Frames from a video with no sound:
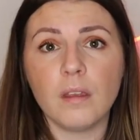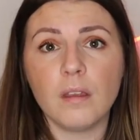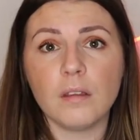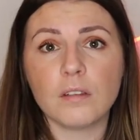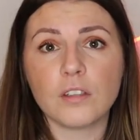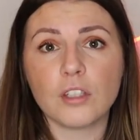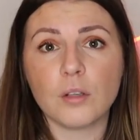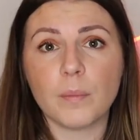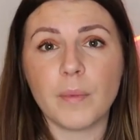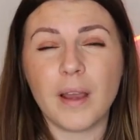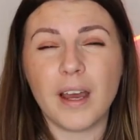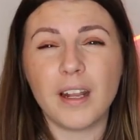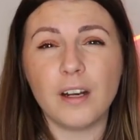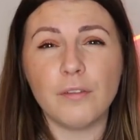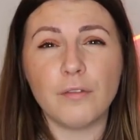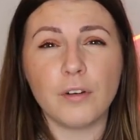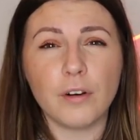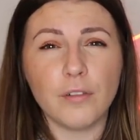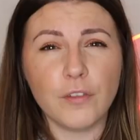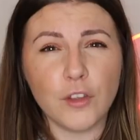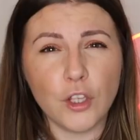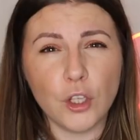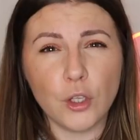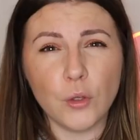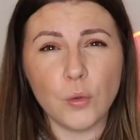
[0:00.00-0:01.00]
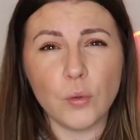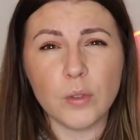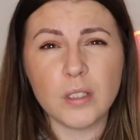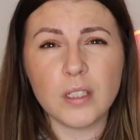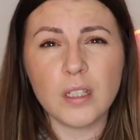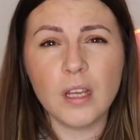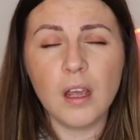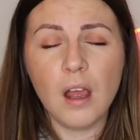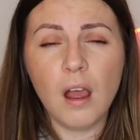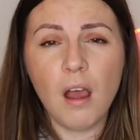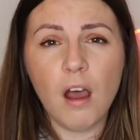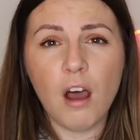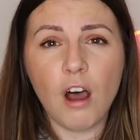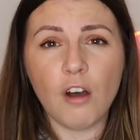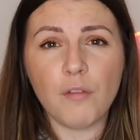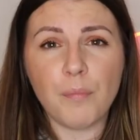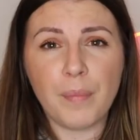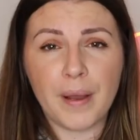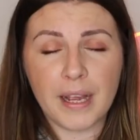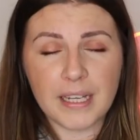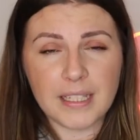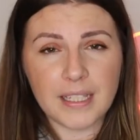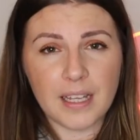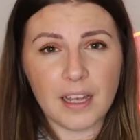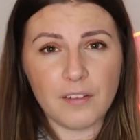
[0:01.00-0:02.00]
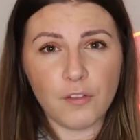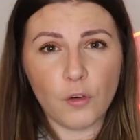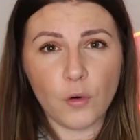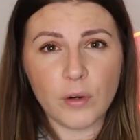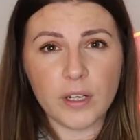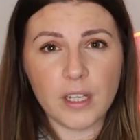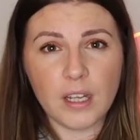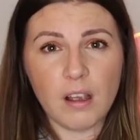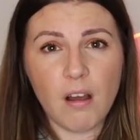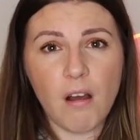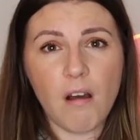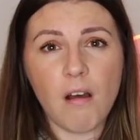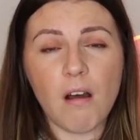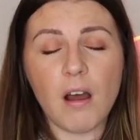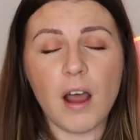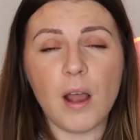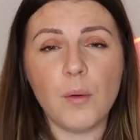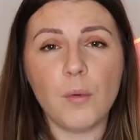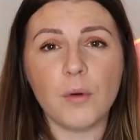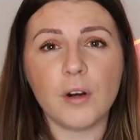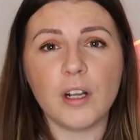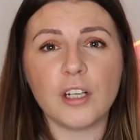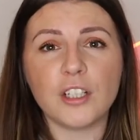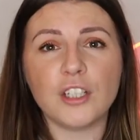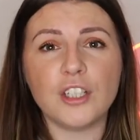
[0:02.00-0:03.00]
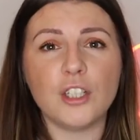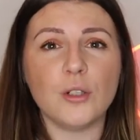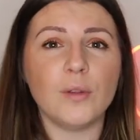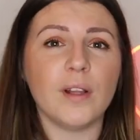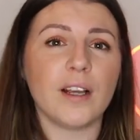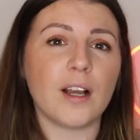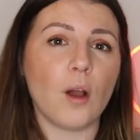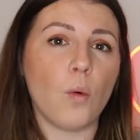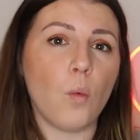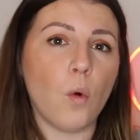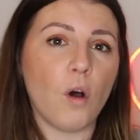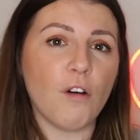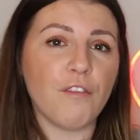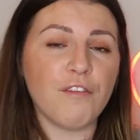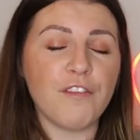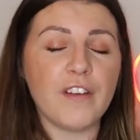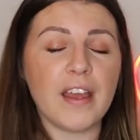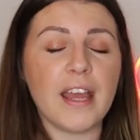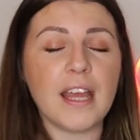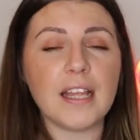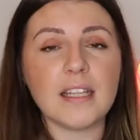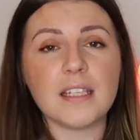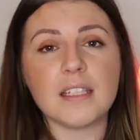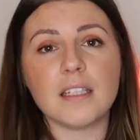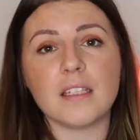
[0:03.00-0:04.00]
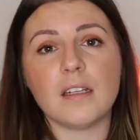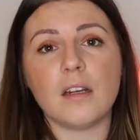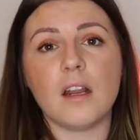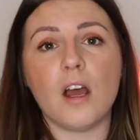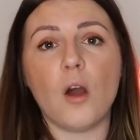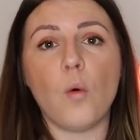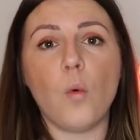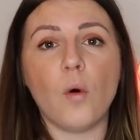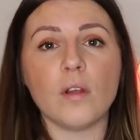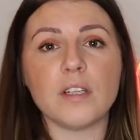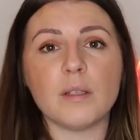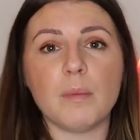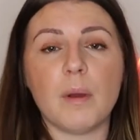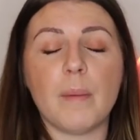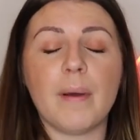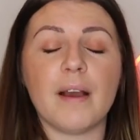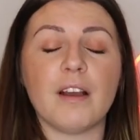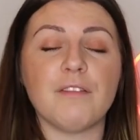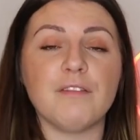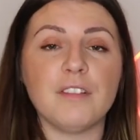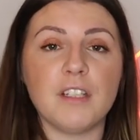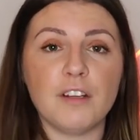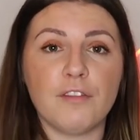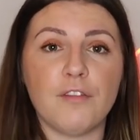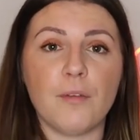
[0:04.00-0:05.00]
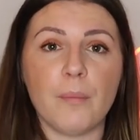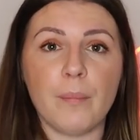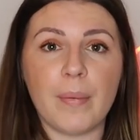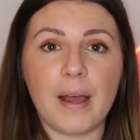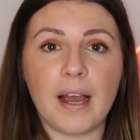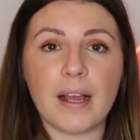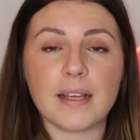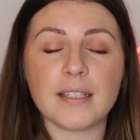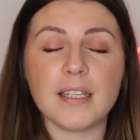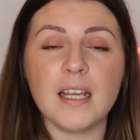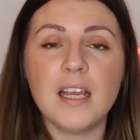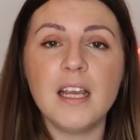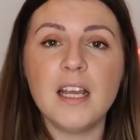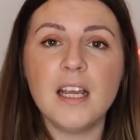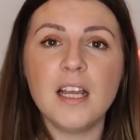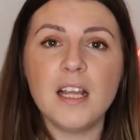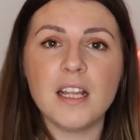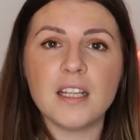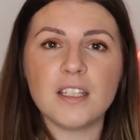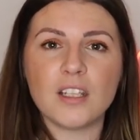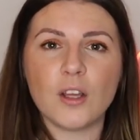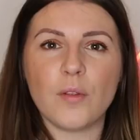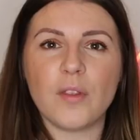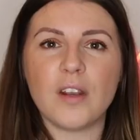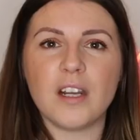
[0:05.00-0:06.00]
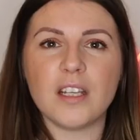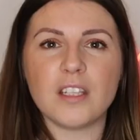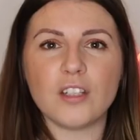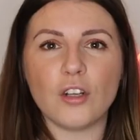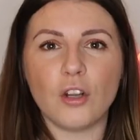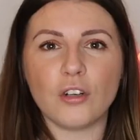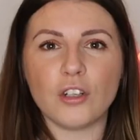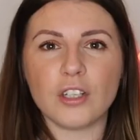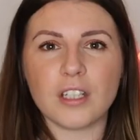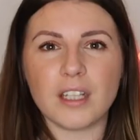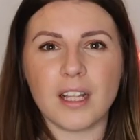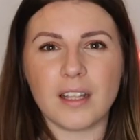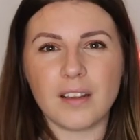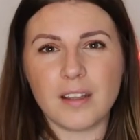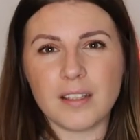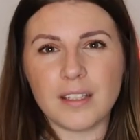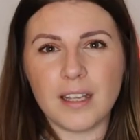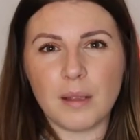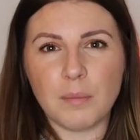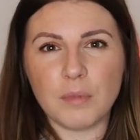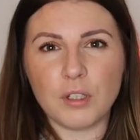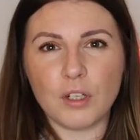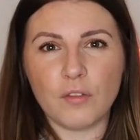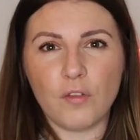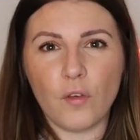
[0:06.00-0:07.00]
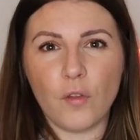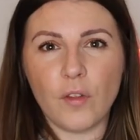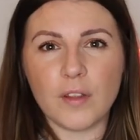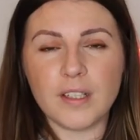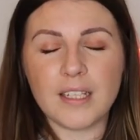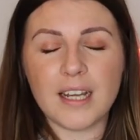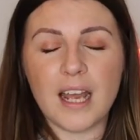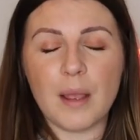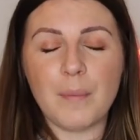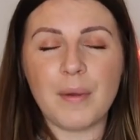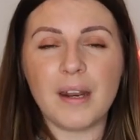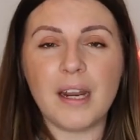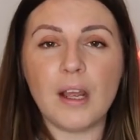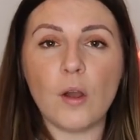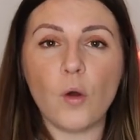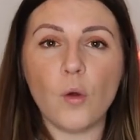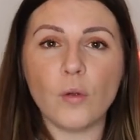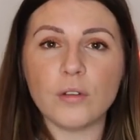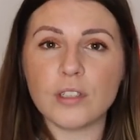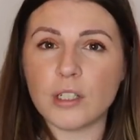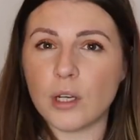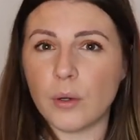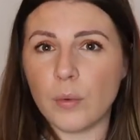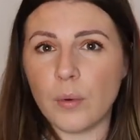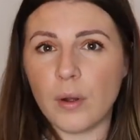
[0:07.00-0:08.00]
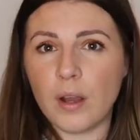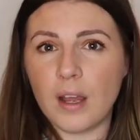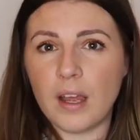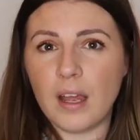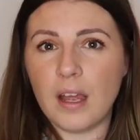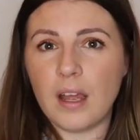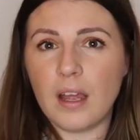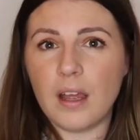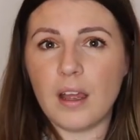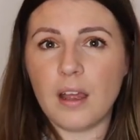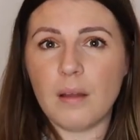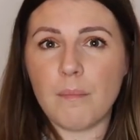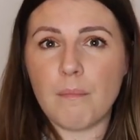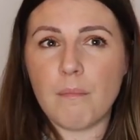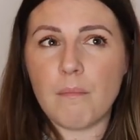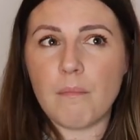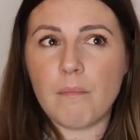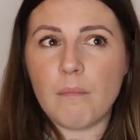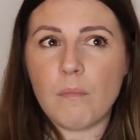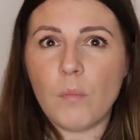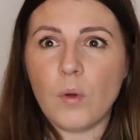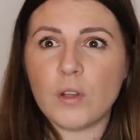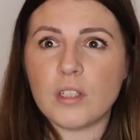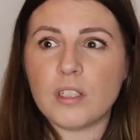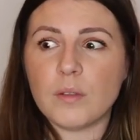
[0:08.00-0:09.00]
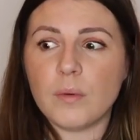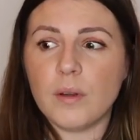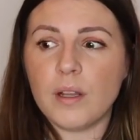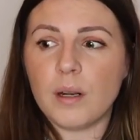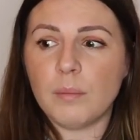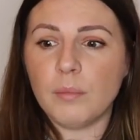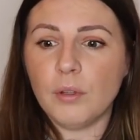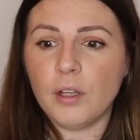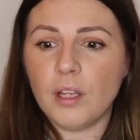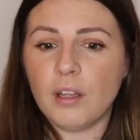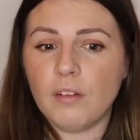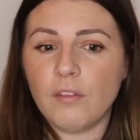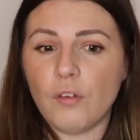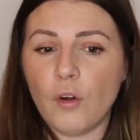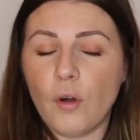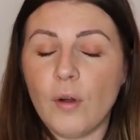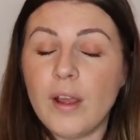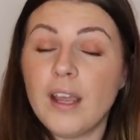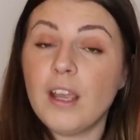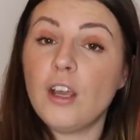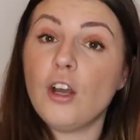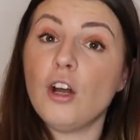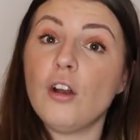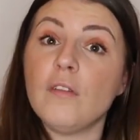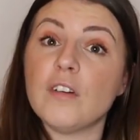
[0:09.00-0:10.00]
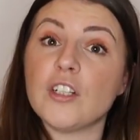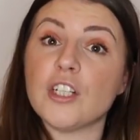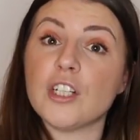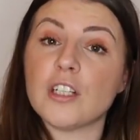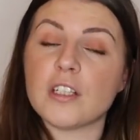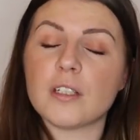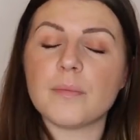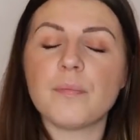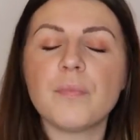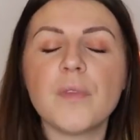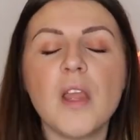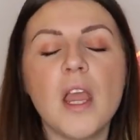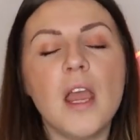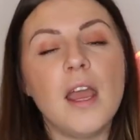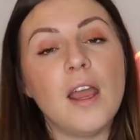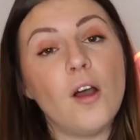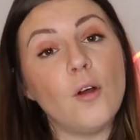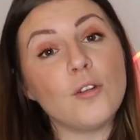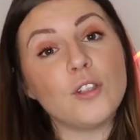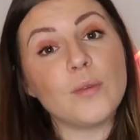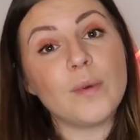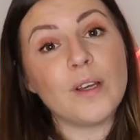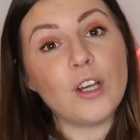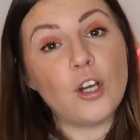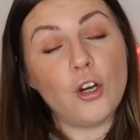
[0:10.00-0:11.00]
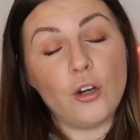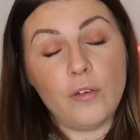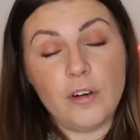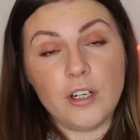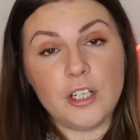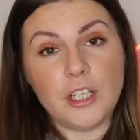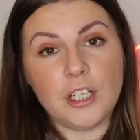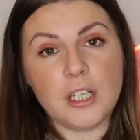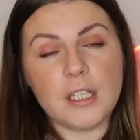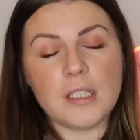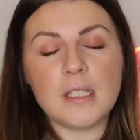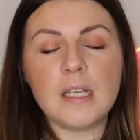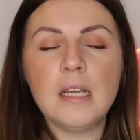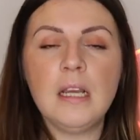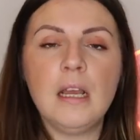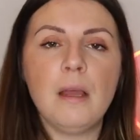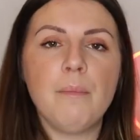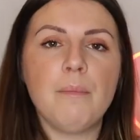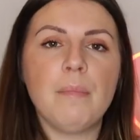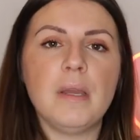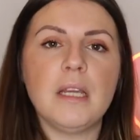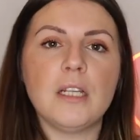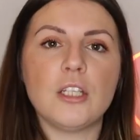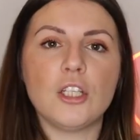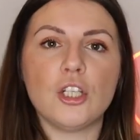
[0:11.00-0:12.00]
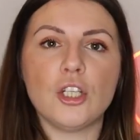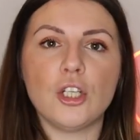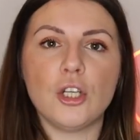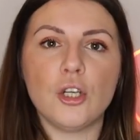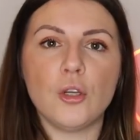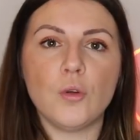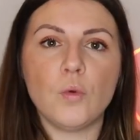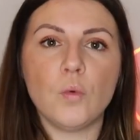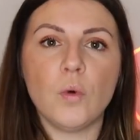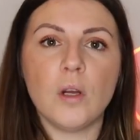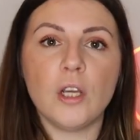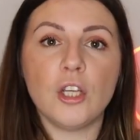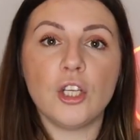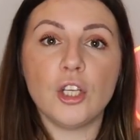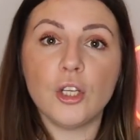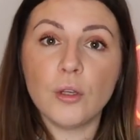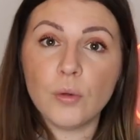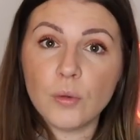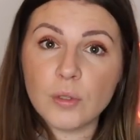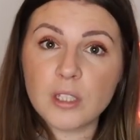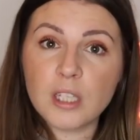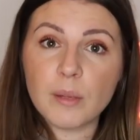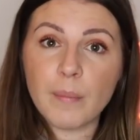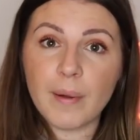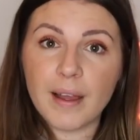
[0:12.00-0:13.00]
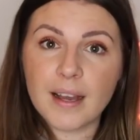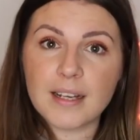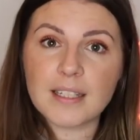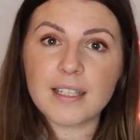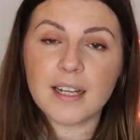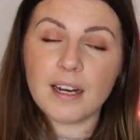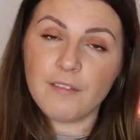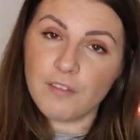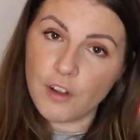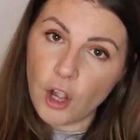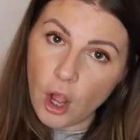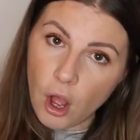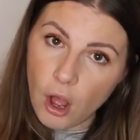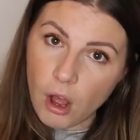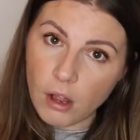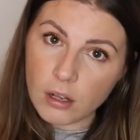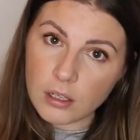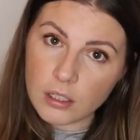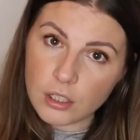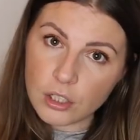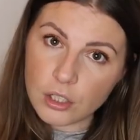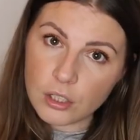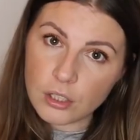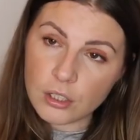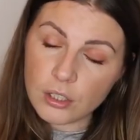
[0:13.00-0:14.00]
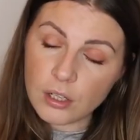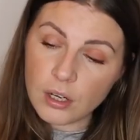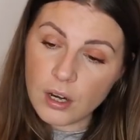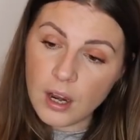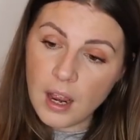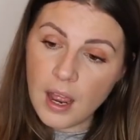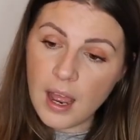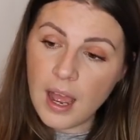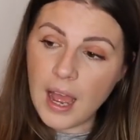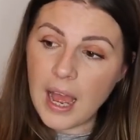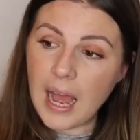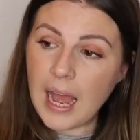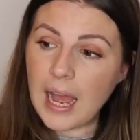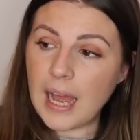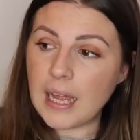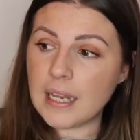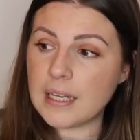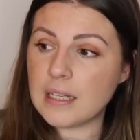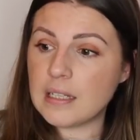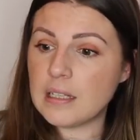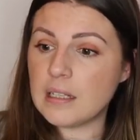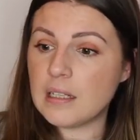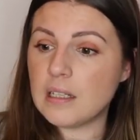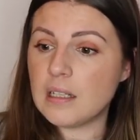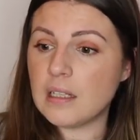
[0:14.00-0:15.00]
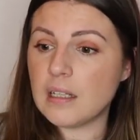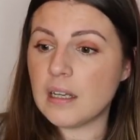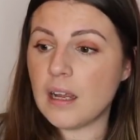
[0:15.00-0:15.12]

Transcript: some kind of reviews of bags that I've already got. I want to do like a what fits and a what's in my bag of different bags, so that it's not just like the same stuff all the time. And it also, what's the word I'm looking for? Encourages. It also encourages me to use the bags that I've got and